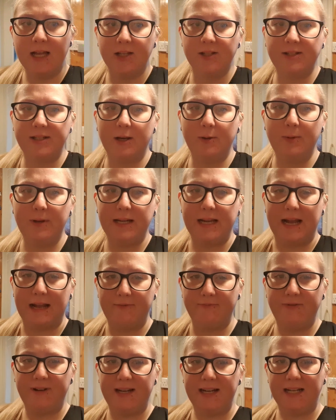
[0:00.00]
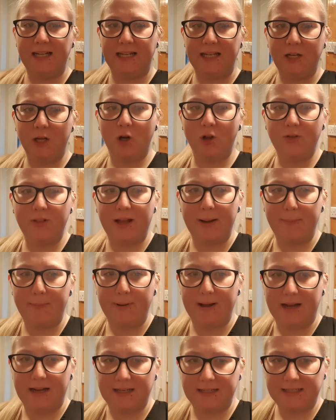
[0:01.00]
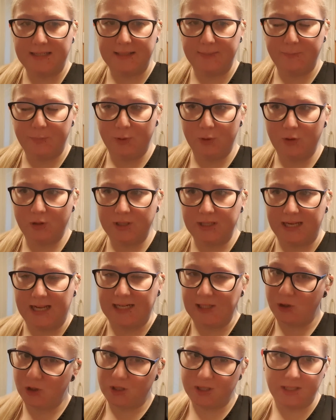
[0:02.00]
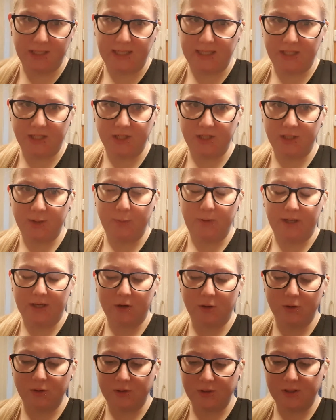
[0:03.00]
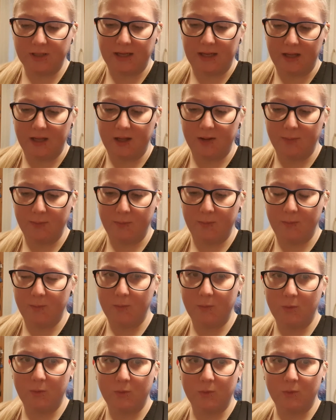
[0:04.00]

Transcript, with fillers: so yeah really not that bad but i just need to do it because um